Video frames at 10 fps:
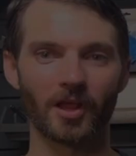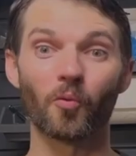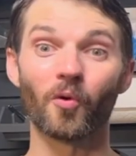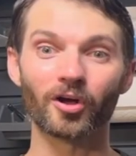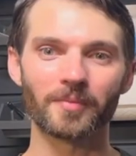
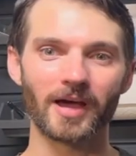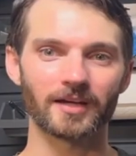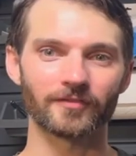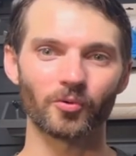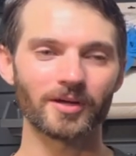Welcome
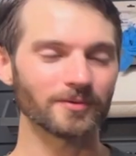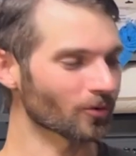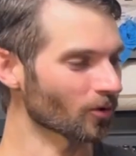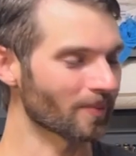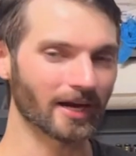back, everyone.
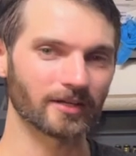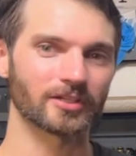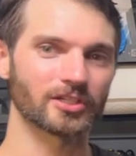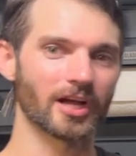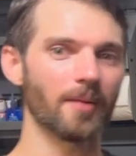We're back at
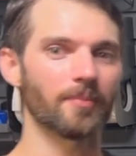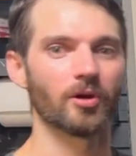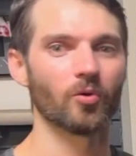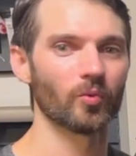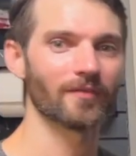the shop.
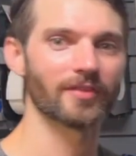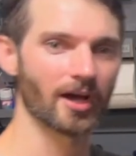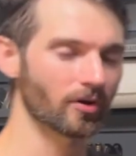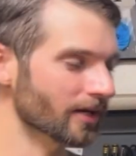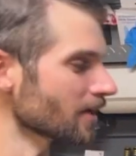We have
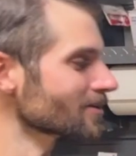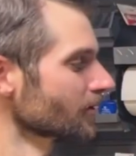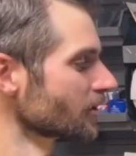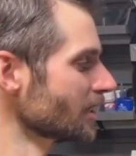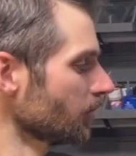the Outcast
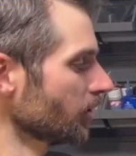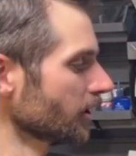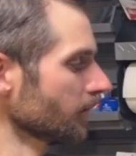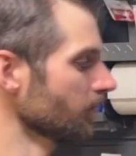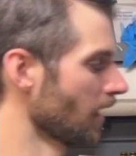on the table here,